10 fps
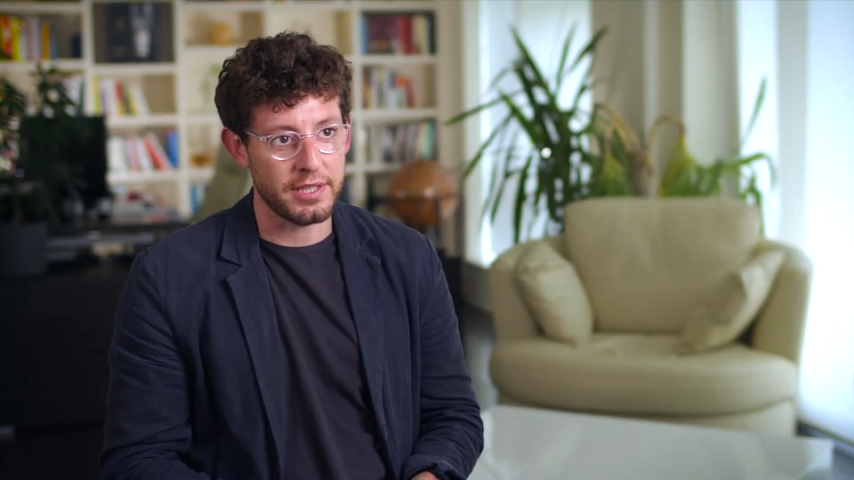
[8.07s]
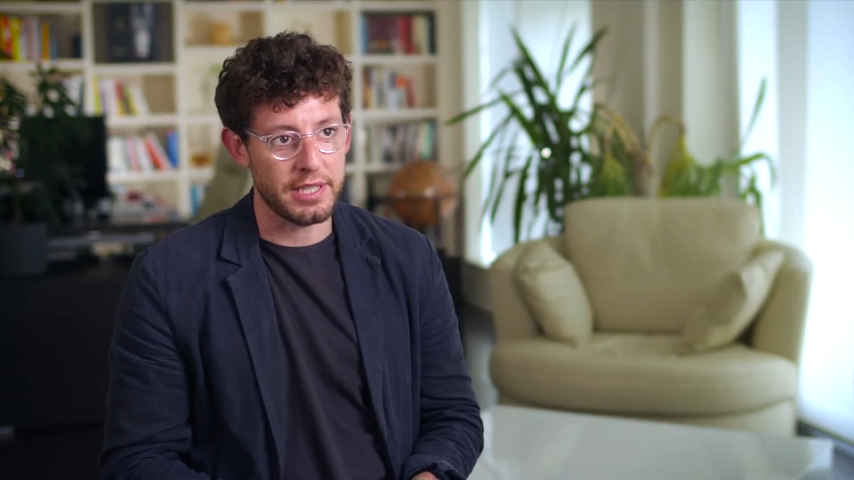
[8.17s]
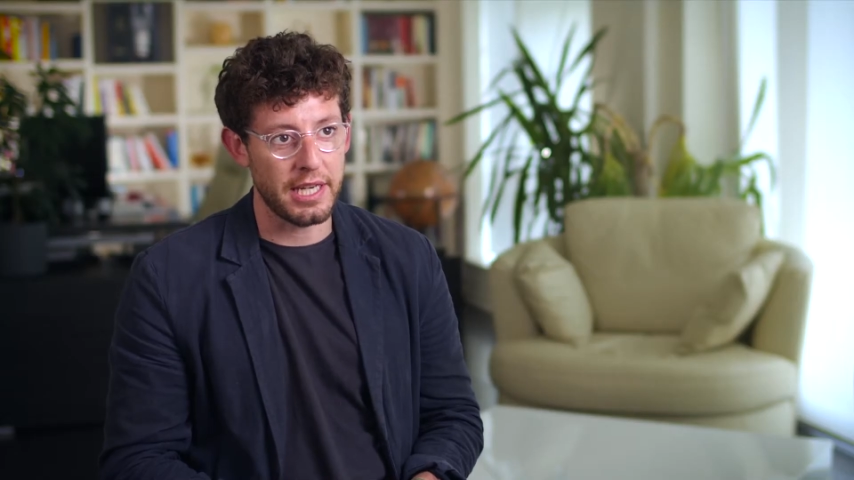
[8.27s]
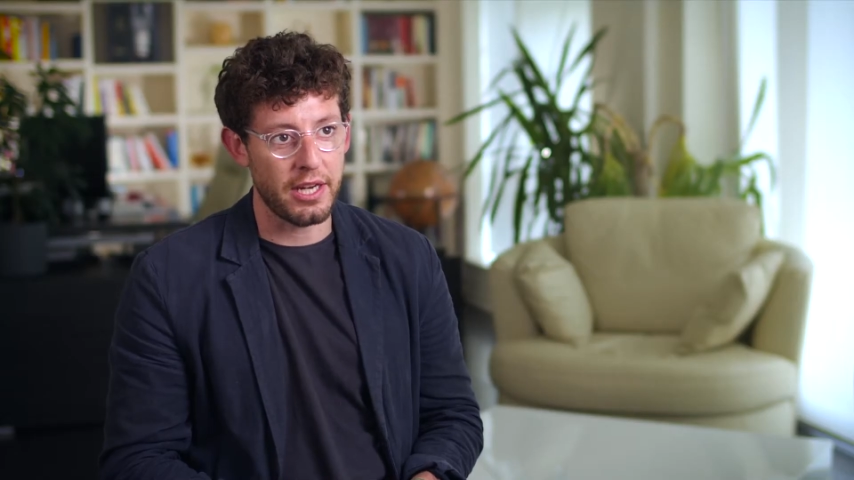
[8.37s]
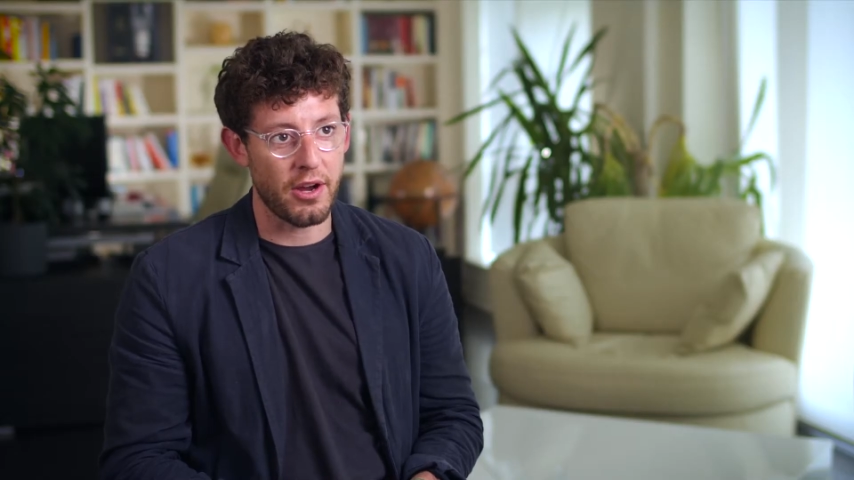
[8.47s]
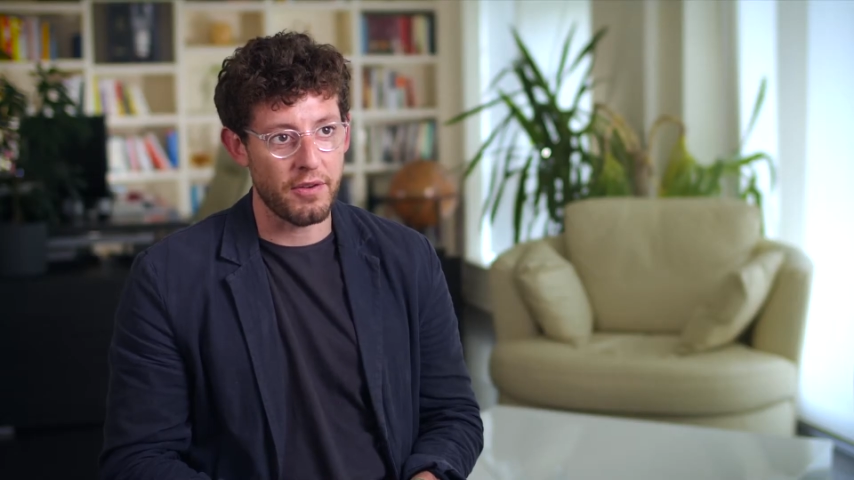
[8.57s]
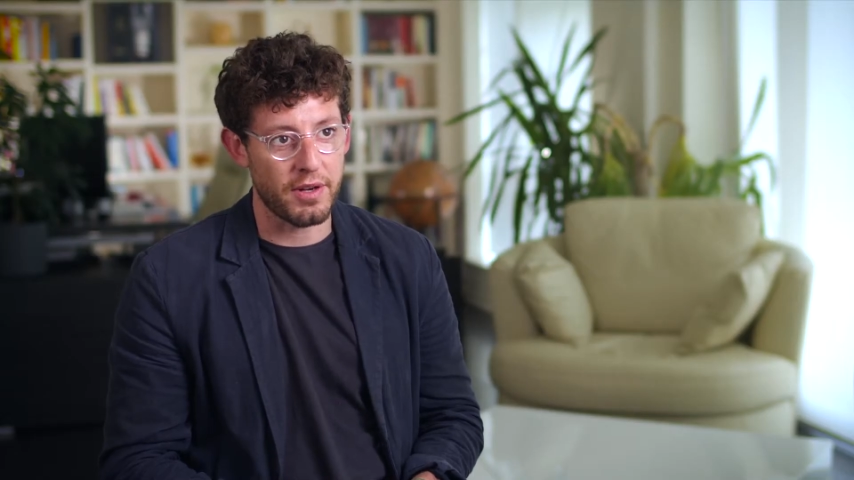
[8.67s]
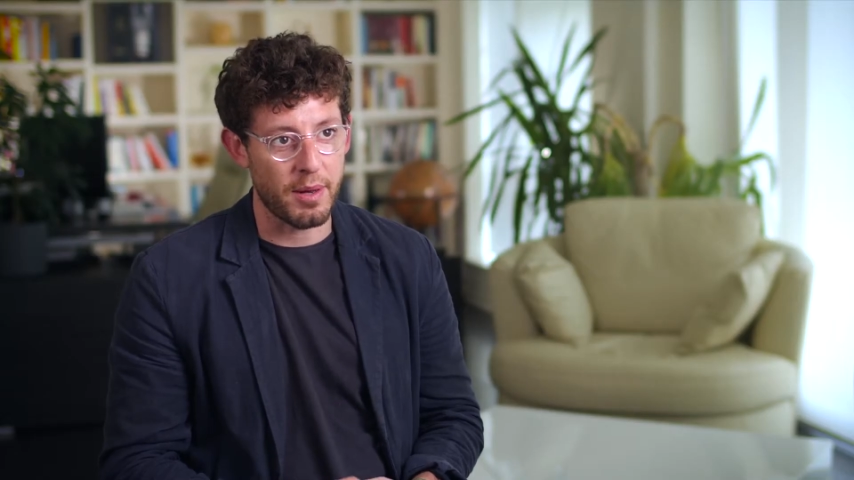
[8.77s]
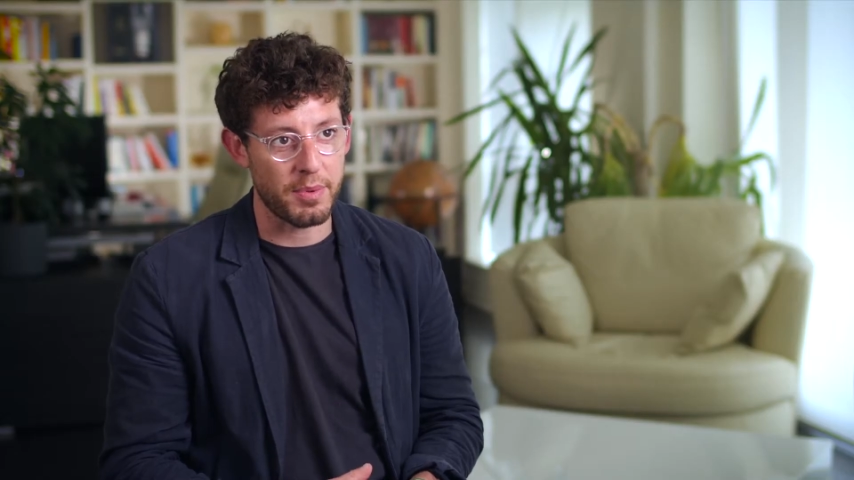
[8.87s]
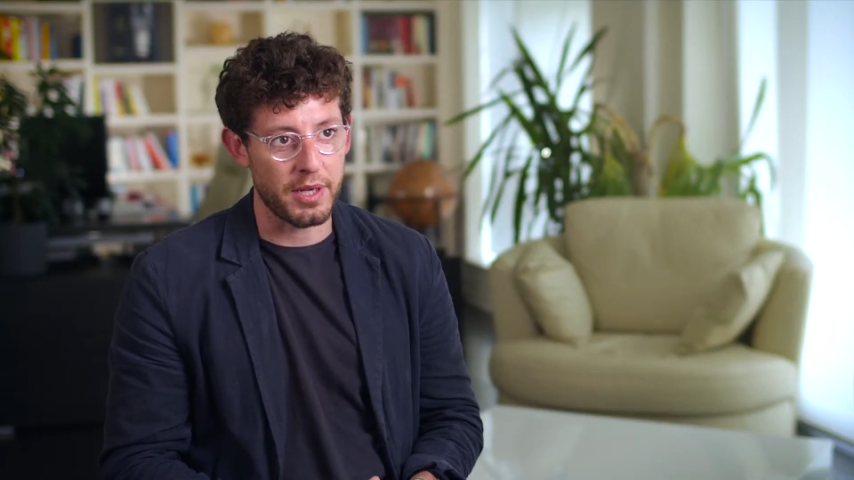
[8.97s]
CEO of a
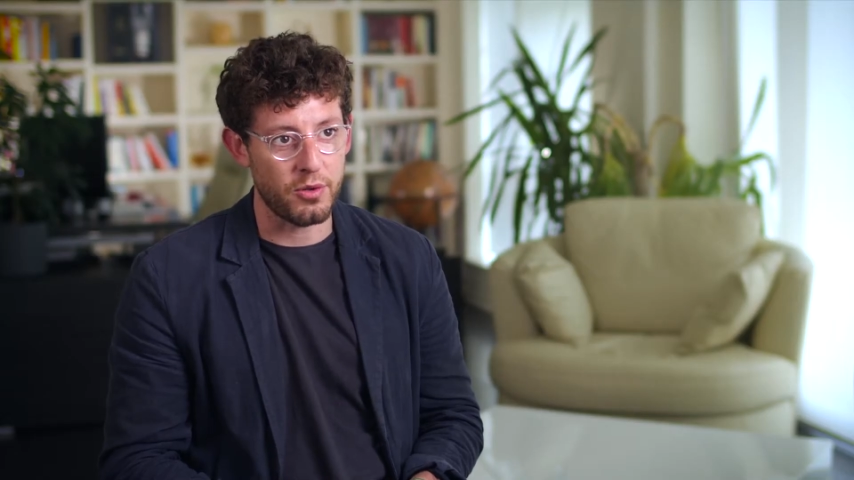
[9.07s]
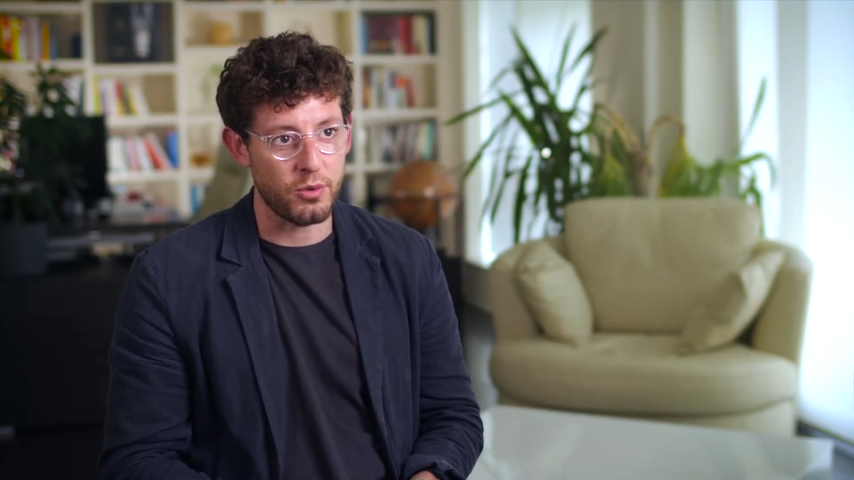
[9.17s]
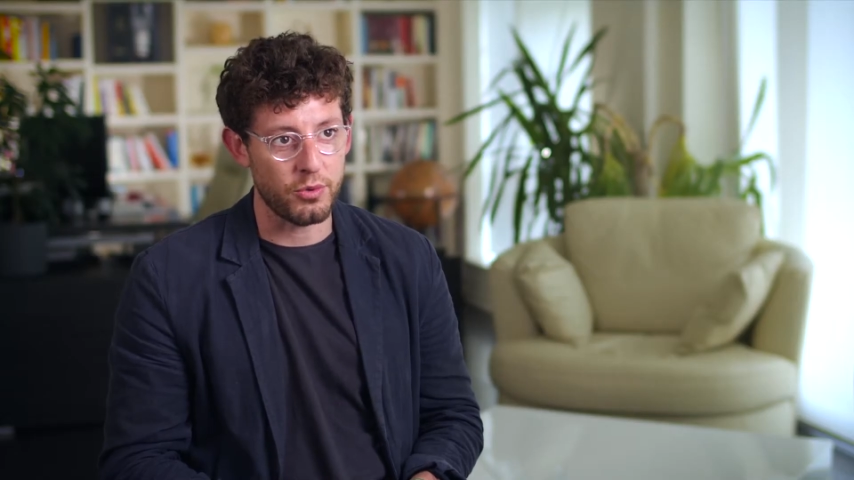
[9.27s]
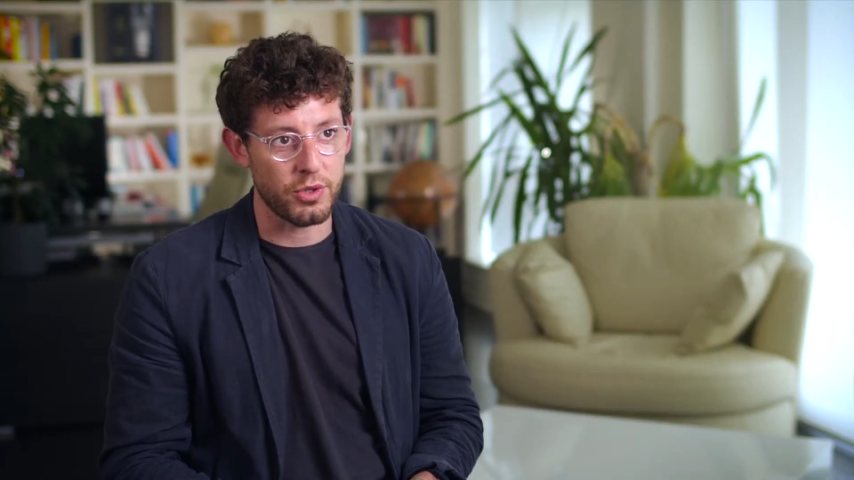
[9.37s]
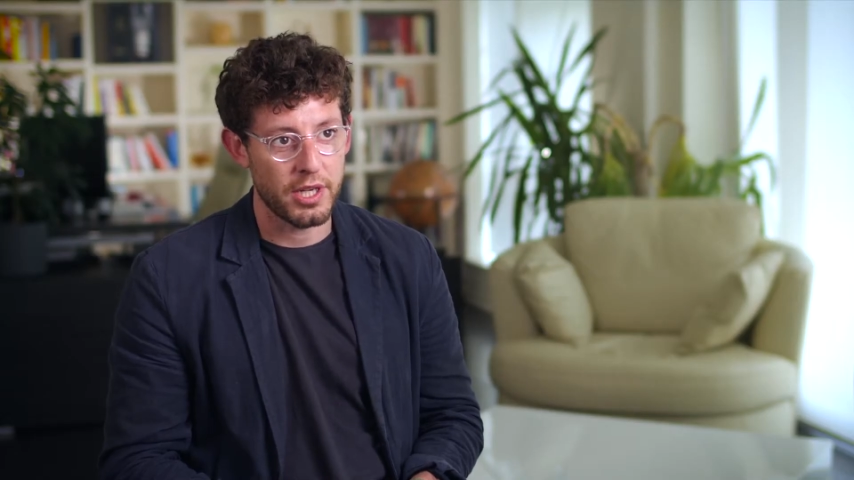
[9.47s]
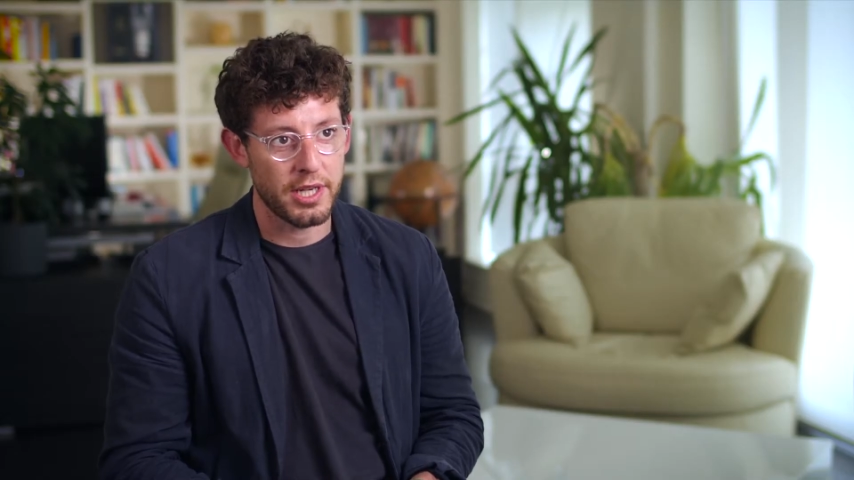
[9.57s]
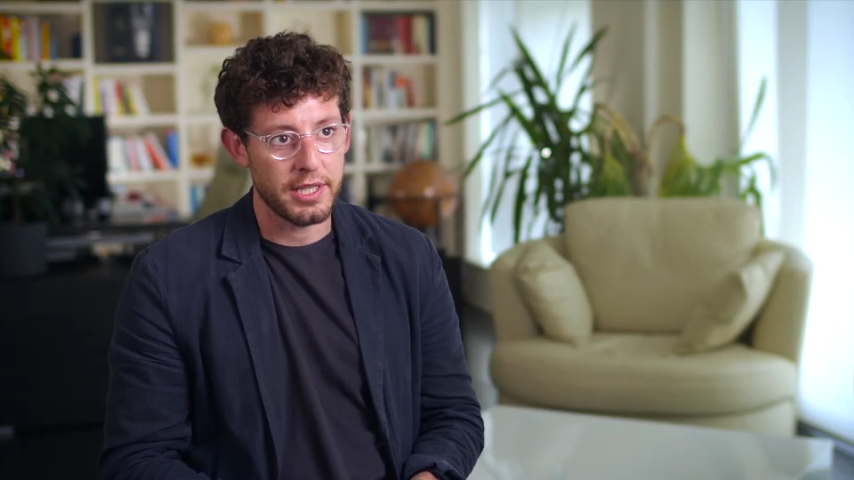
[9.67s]
company called